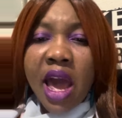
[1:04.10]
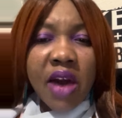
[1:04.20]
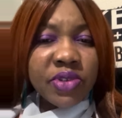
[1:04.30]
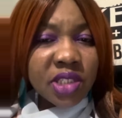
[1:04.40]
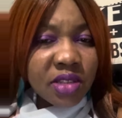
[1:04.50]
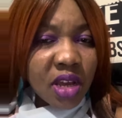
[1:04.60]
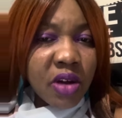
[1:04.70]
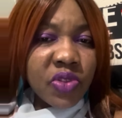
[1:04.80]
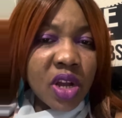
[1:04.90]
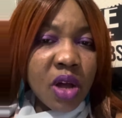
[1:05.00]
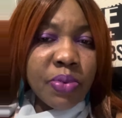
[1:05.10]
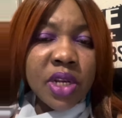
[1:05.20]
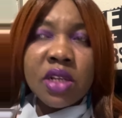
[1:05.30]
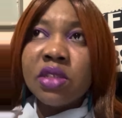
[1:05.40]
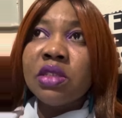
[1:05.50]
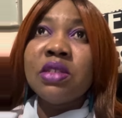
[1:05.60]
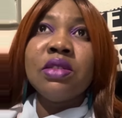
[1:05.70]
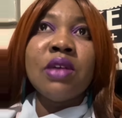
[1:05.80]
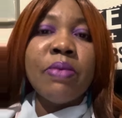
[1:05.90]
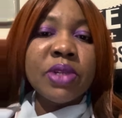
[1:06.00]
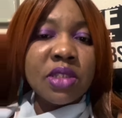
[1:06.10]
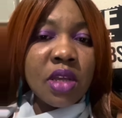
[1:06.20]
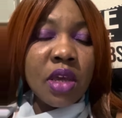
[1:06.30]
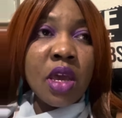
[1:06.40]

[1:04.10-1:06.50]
have a stake of the company. This is the dumbest thing